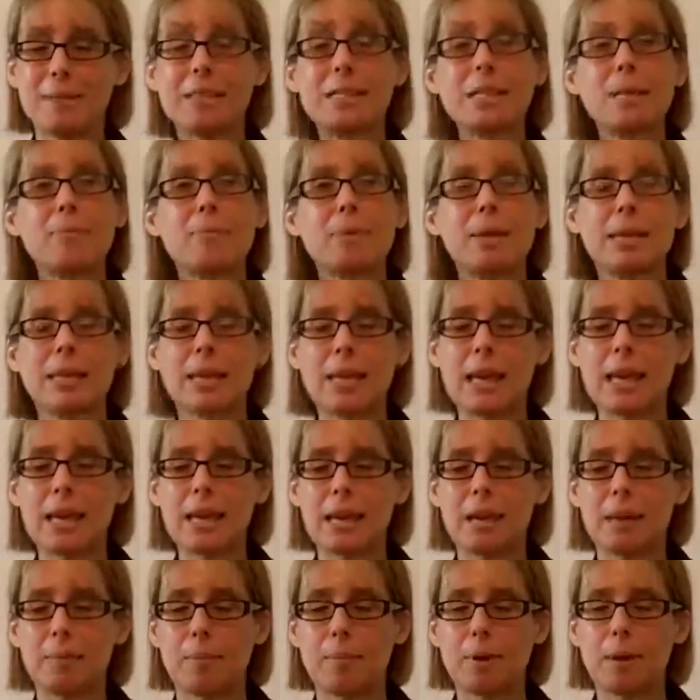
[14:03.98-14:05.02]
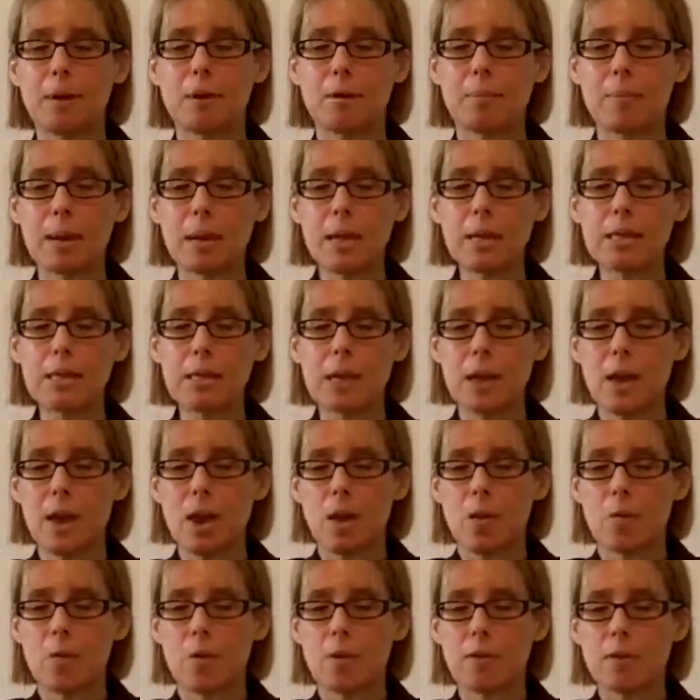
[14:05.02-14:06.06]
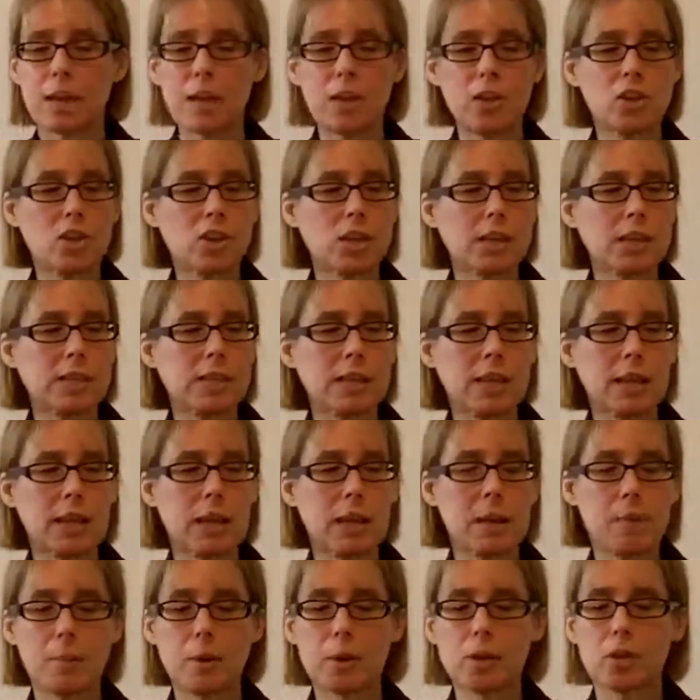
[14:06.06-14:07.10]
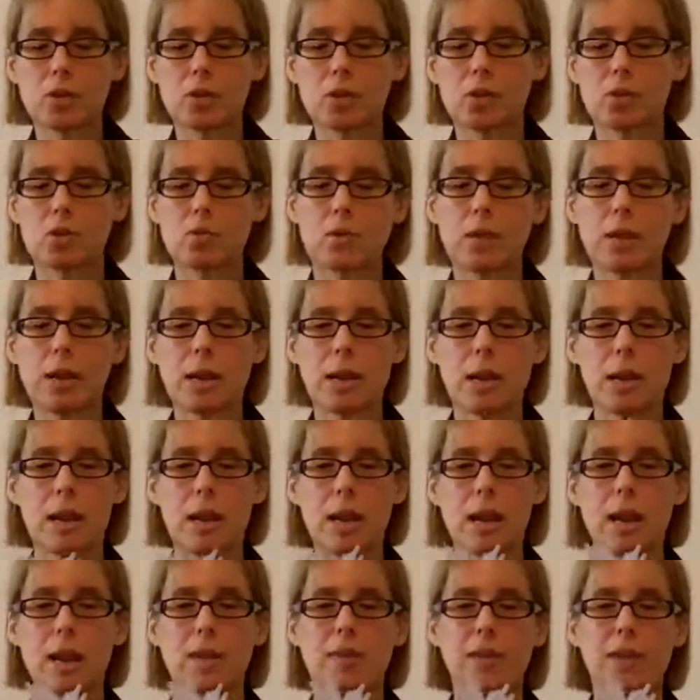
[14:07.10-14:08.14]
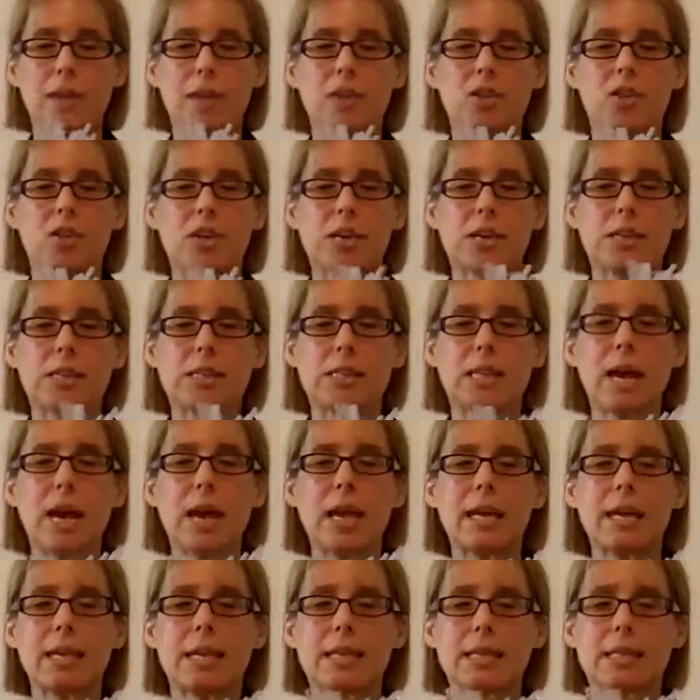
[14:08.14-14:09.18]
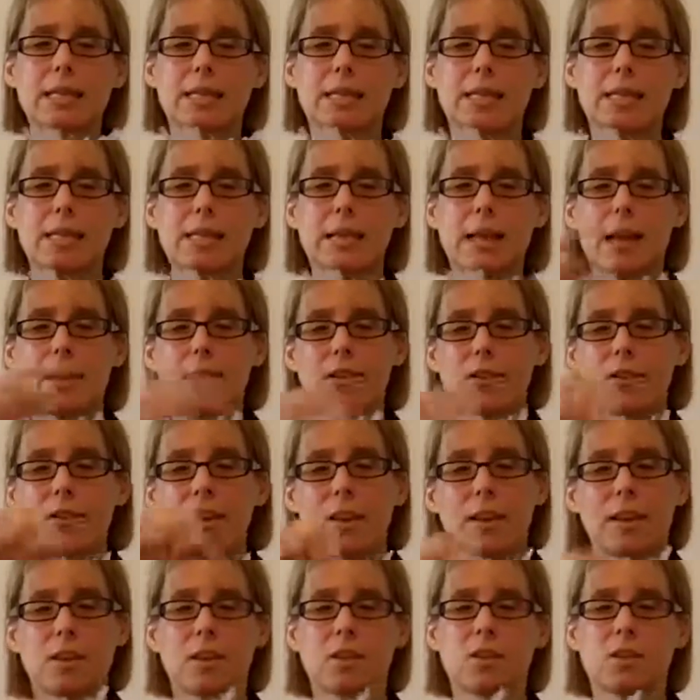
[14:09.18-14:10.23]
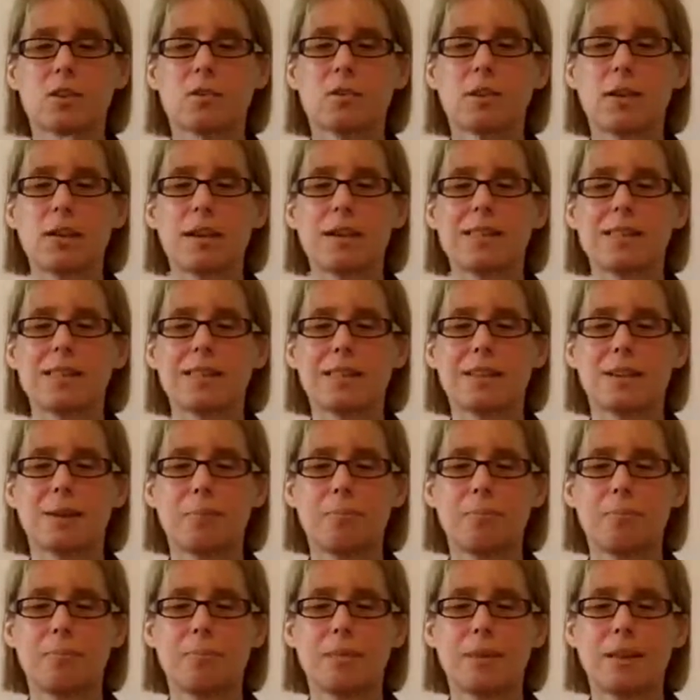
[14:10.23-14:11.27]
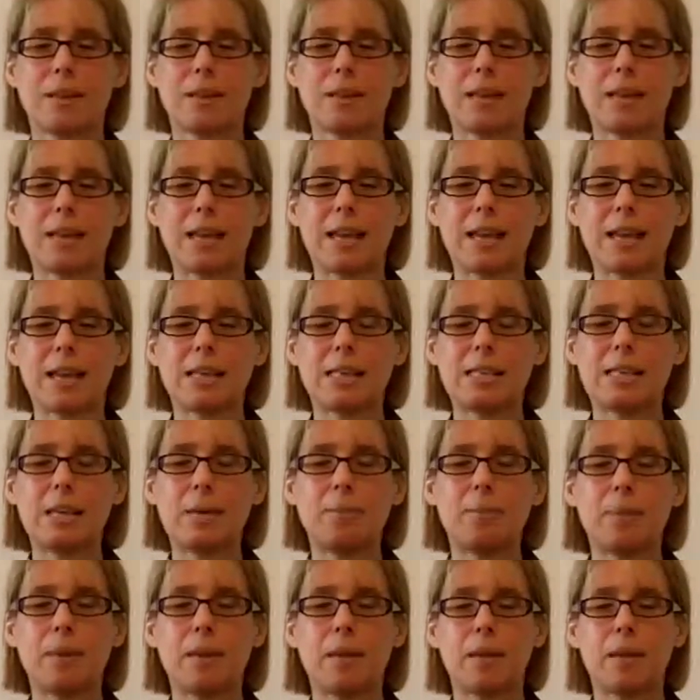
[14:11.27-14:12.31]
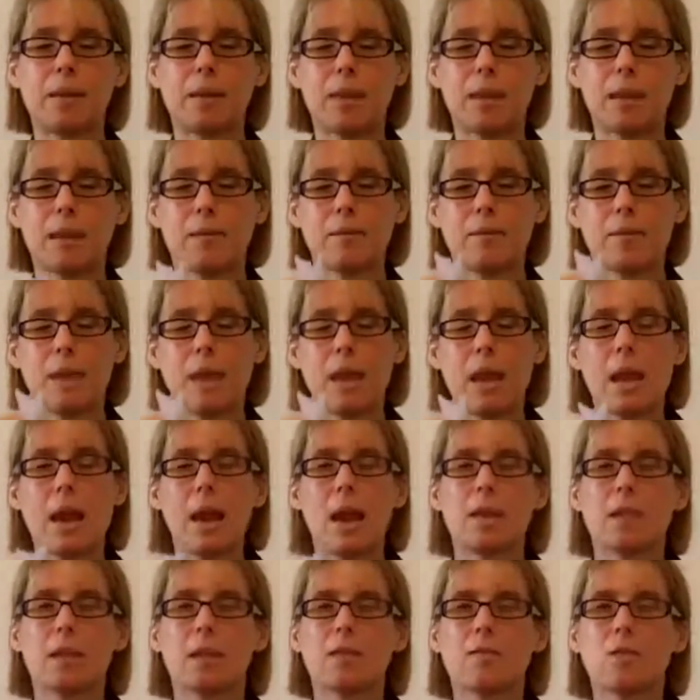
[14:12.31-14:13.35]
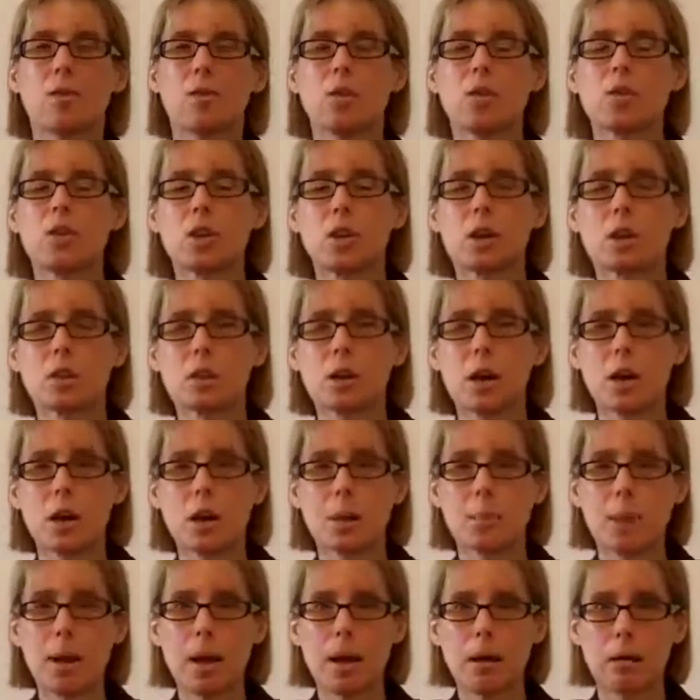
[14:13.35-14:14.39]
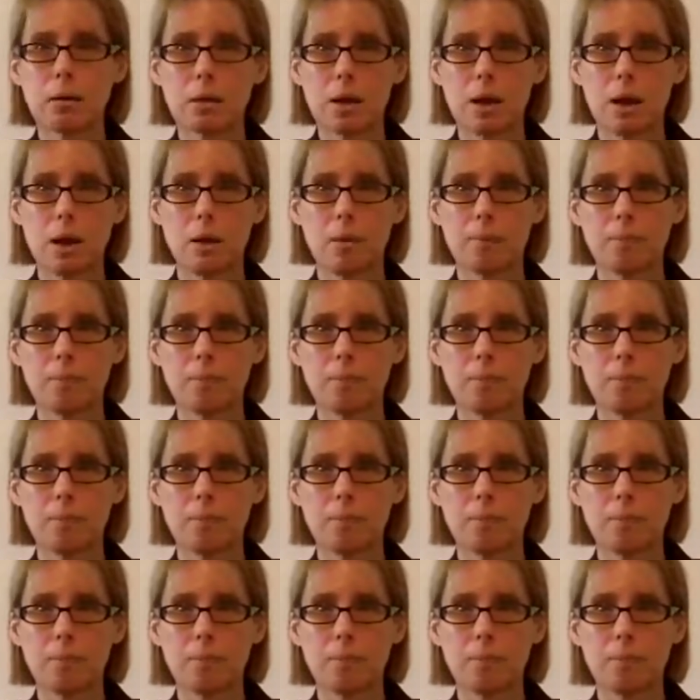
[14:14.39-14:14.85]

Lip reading: teepee-like pyramid where they just get a bunch of string and they just tie it together, and it creates a little like teepee thing. And then of course you're going to talk about